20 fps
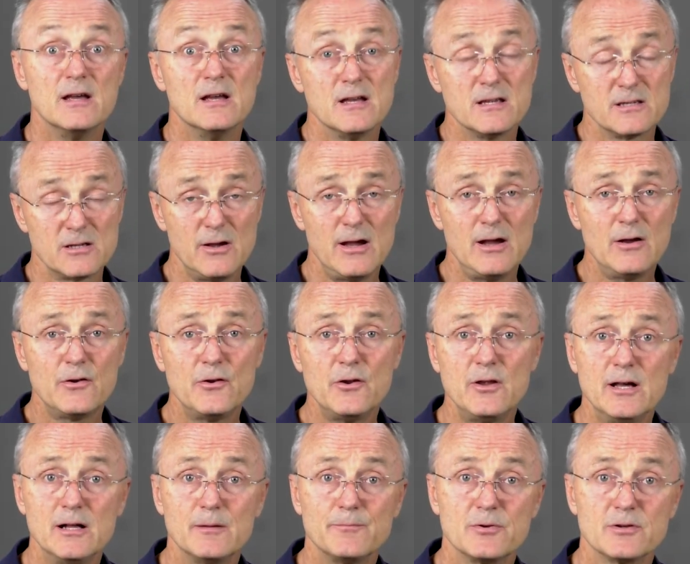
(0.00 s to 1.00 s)
So how can you
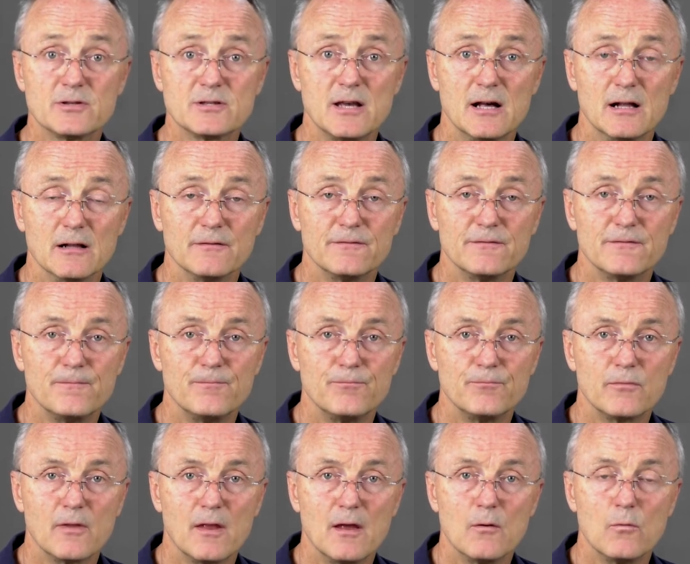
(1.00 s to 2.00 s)
help yourself?
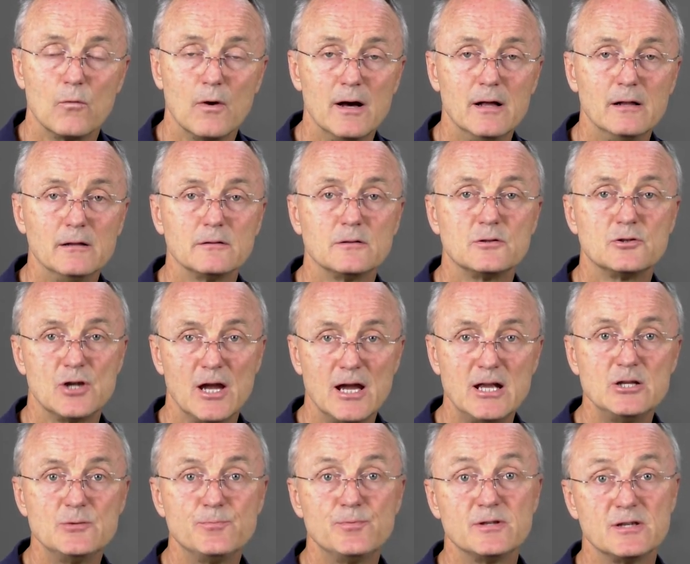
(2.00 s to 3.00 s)
Well,
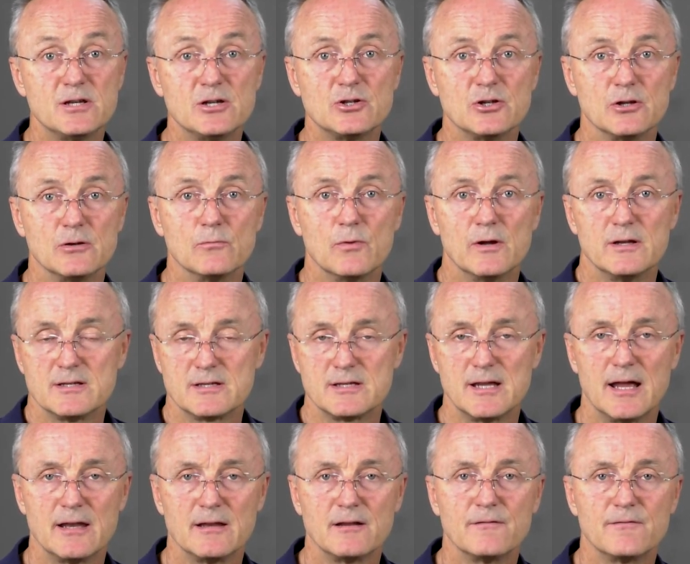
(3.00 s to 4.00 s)
change position when
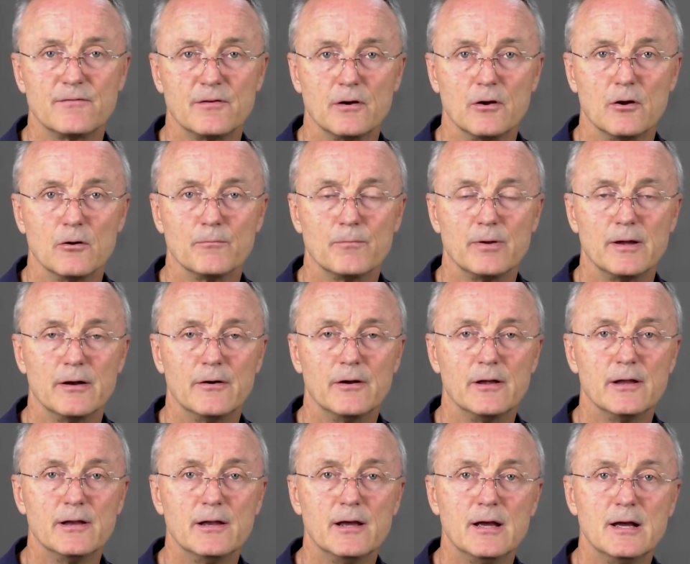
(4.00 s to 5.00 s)
standing for a long
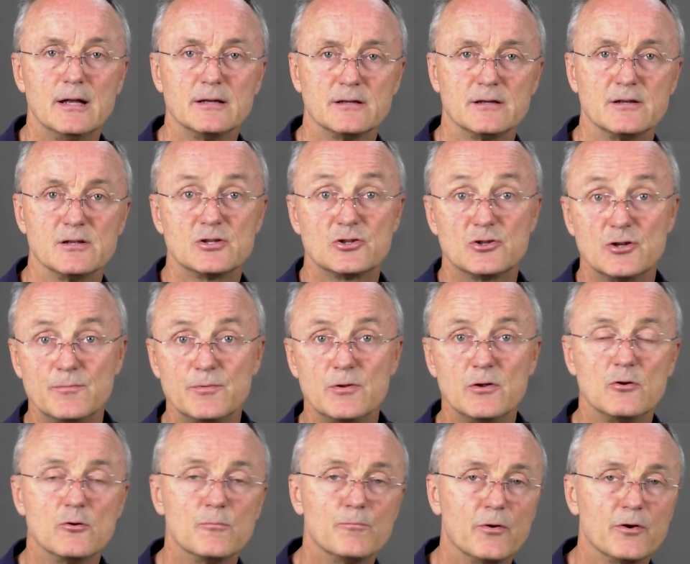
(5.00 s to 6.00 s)
period to distribute
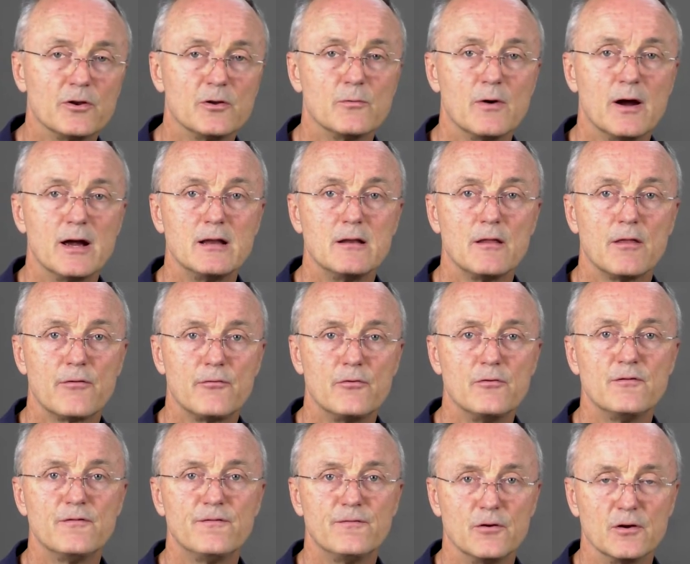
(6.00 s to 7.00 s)
your body weight through
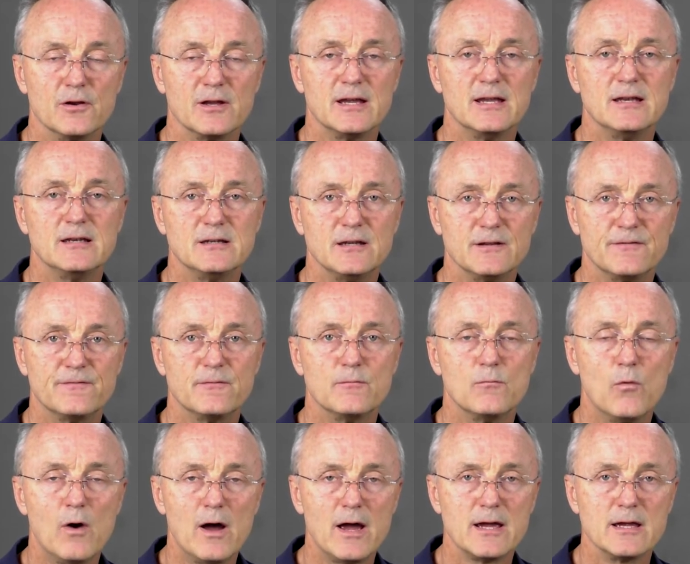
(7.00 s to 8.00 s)
the foot in different
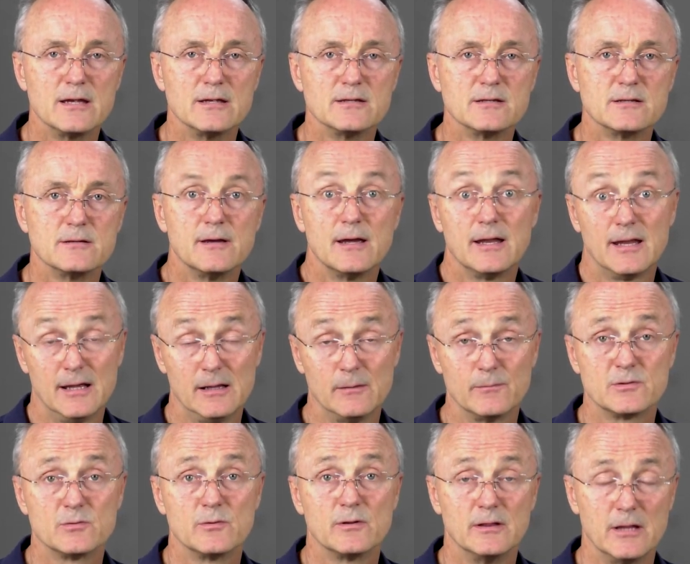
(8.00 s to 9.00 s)
ways. It
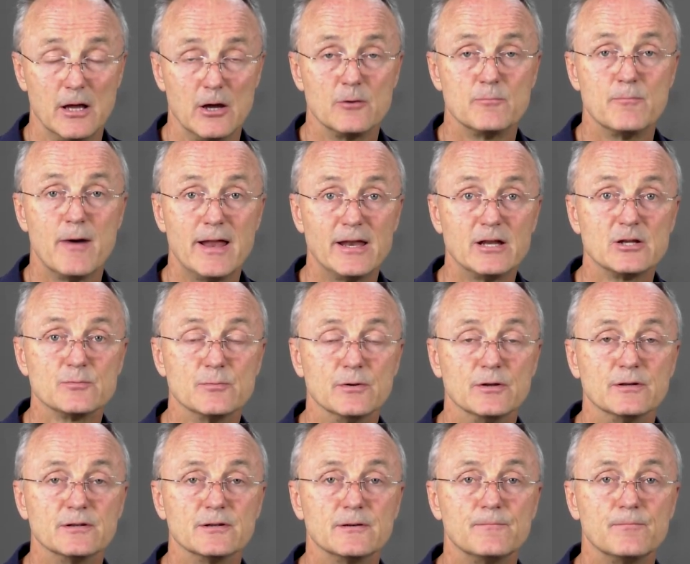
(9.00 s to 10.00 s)
helps with load
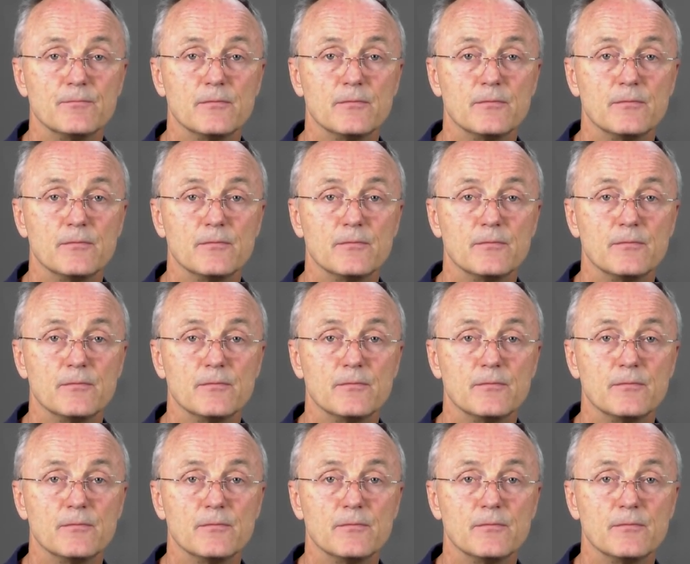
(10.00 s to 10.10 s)
management.